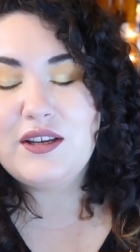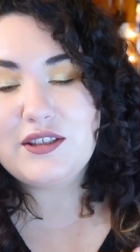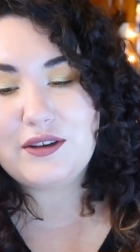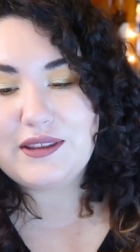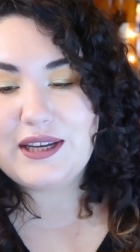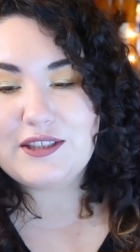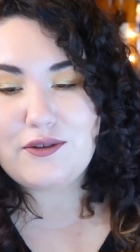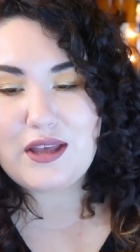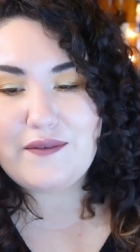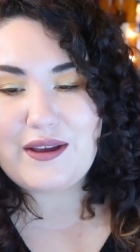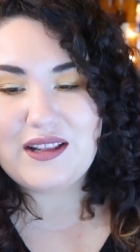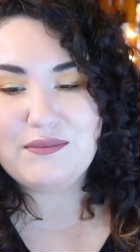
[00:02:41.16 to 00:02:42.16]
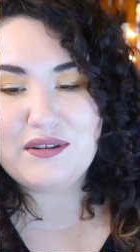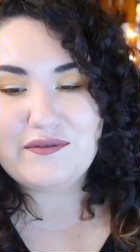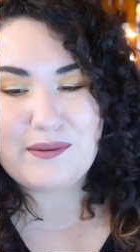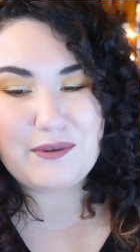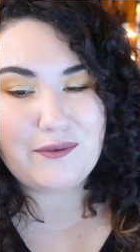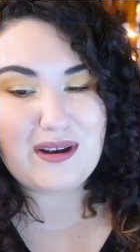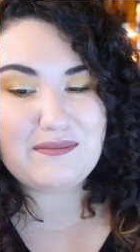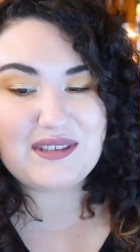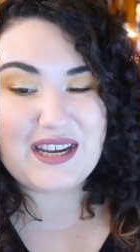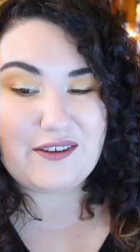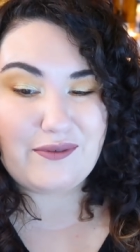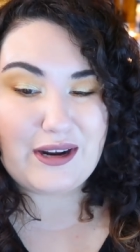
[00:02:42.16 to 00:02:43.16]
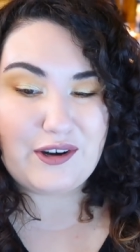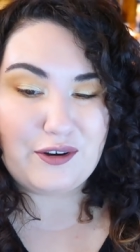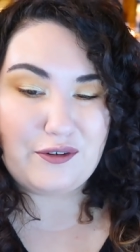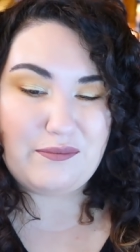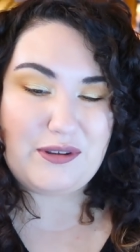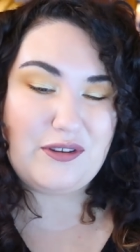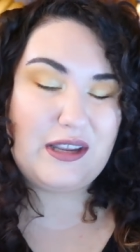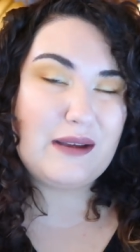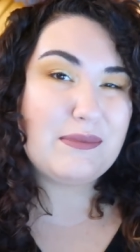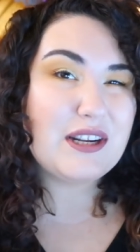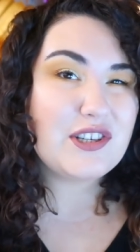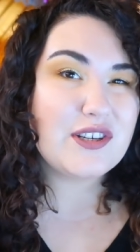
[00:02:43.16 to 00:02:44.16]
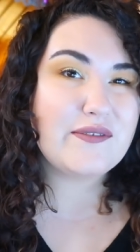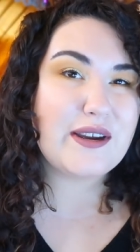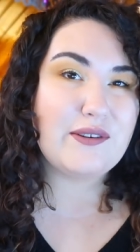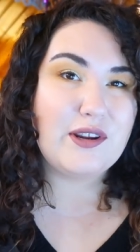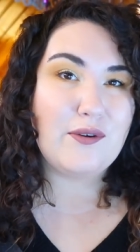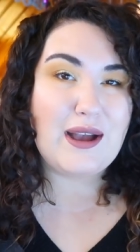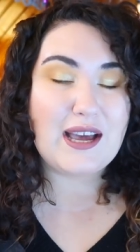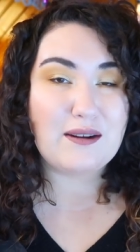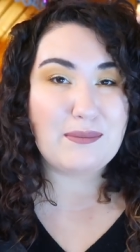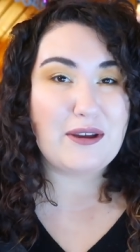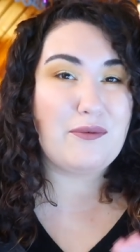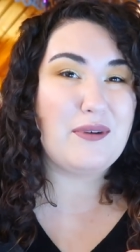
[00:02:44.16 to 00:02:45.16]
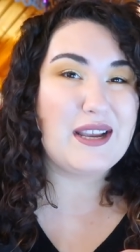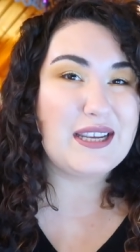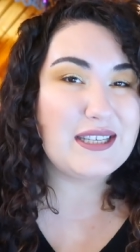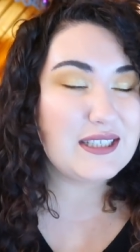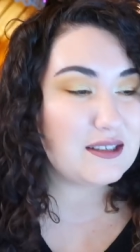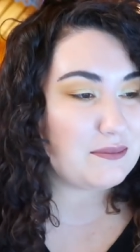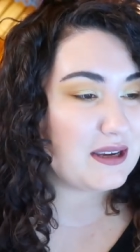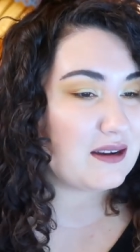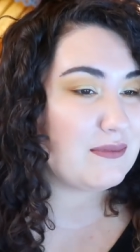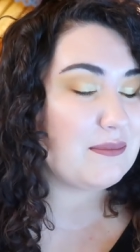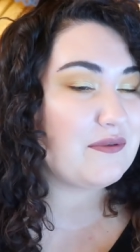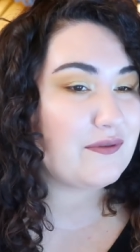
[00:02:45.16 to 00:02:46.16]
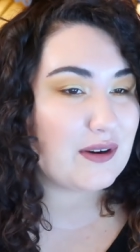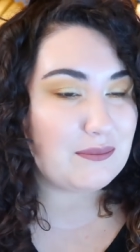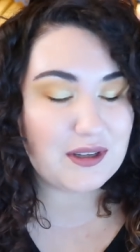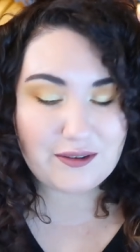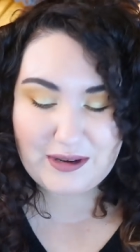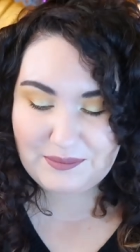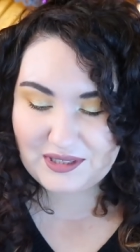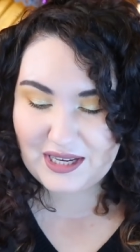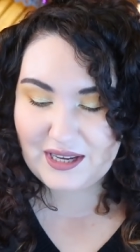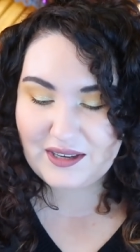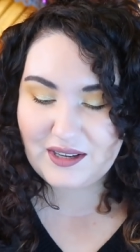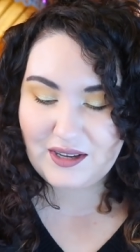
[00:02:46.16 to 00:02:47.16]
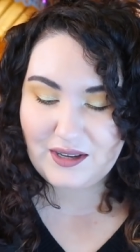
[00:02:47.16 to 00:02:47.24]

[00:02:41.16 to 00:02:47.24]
So I think it's only available from their website, Red Earth Beauty. I'm not sure if I would go out of my way to pick them up from their website.